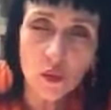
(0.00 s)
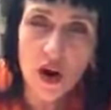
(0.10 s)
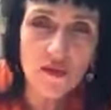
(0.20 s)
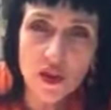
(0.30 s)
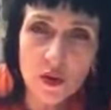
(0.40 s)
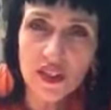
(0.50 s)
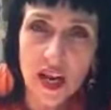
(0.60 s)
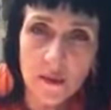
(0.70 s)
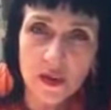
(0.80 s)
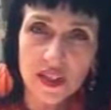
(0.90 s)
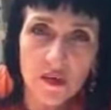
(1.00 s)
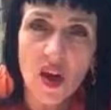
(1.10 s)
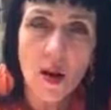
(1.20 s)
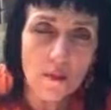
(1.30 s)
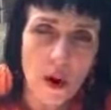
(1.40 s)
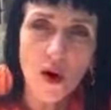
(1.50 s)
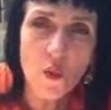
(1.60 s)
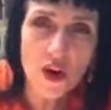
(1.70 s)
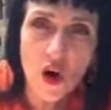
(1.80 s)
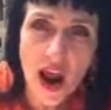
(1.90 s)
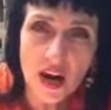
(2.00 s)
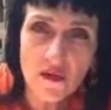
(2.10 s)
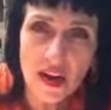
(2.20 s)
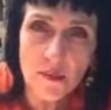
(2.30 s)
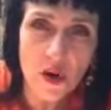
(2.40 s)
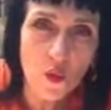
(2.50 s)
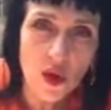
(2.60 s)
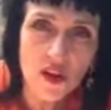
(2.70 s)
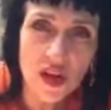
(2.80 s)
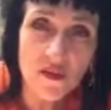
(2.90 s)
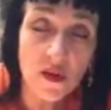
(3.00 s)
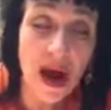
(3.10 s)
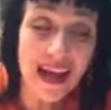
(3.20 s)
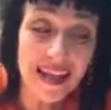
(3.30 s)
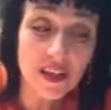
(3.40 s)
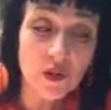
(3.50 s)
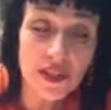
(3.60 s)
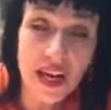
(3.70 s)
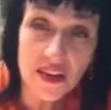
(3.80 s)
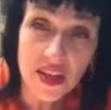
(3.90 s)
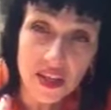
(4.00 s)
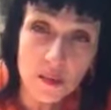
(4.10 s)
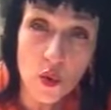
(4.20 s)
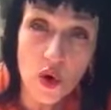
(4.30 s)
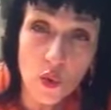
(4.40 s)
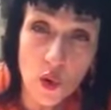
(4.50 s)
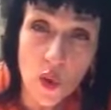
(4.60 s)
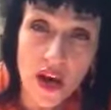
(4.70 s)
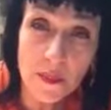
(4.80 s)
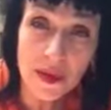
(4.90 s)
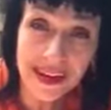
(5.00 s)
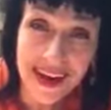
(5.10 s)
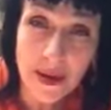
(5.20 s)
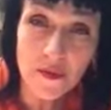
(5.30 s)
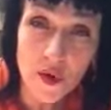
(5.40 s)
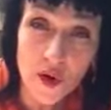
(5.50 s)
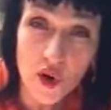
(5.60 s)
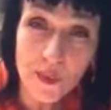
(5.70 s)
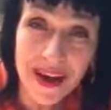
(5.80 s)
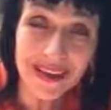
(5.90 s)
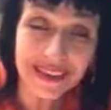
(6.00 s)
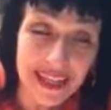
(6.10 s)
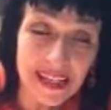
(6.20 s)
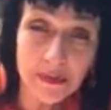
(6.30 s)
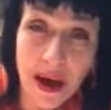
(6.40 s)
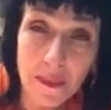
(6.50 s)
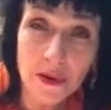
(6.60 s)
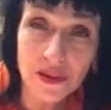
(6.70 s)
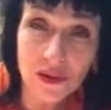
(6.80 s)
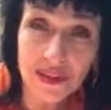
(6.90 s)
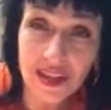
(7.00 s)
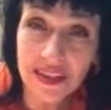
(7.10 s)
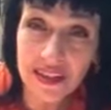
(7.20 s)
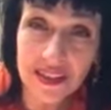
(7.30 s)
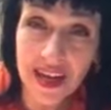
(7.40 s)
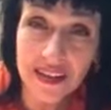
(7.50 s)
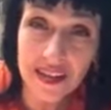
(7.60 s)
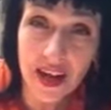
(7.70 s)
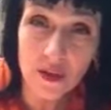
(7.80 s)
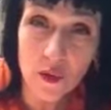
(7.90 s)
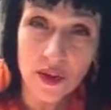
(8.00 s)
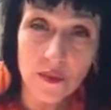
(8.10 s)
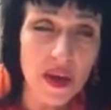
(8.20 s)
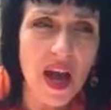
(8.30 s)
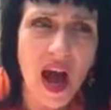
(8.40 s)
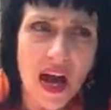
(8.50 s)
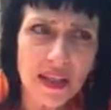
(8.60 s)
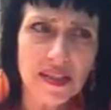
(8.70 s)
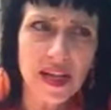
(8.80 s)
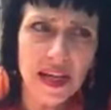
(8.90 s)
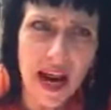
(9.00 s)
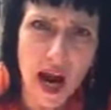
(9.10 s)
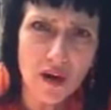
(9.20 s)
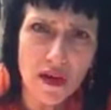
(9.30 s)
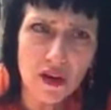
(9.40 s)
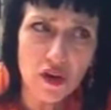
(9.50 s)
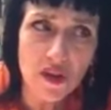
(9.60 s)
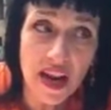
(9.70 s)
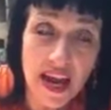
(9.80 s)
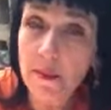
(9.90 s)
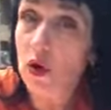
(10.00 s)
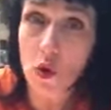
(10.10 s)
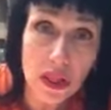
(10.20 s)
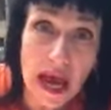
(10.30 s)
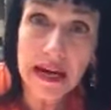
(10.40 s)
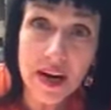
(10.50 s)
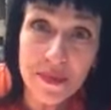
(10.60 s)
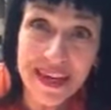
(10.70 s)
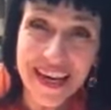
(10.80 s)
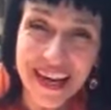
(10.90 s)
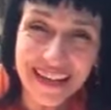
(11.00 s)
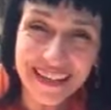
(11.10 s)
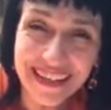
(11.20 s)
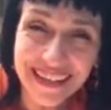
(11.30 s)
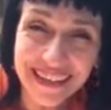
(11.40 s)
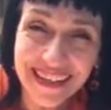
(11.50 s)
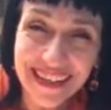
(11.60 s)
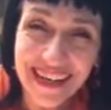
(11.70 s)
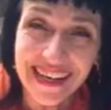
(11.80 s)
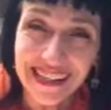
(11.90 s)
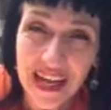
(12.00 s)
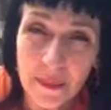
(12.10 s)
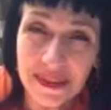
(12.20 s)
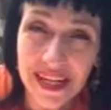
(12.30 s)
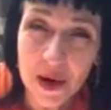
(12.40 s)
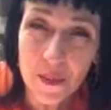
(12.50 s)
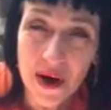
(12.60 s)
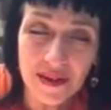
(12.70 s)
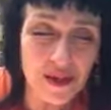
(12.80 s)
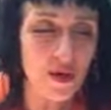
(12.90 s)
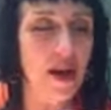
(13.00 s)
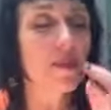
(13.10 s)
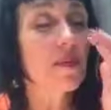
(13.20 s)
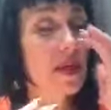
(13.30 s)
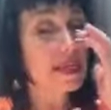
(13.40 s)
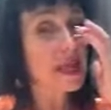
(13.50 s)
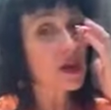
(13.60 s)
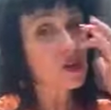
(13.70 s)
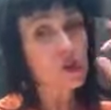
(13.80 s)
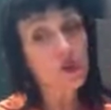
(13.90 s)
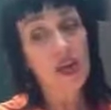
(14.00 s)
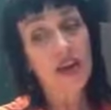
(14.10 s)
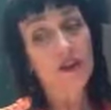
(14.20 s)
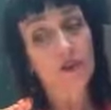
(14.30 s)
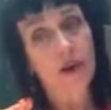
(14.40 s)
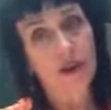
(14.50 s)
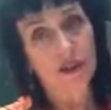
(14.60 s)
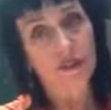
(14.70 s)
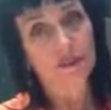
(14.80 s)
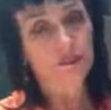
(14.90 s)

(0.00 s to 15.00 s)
Whatever you set up yourself. Burn it when you're aggravated. Burn it when you think of it. I like to do this kind of thing in the morning when I wake up and the night before I go to bed. That's my personal style of rhythm. Unless I get aggravated during the day, I'm going to go light it up again. Stop and say your prayers. Okay, that's how you do the candle spells.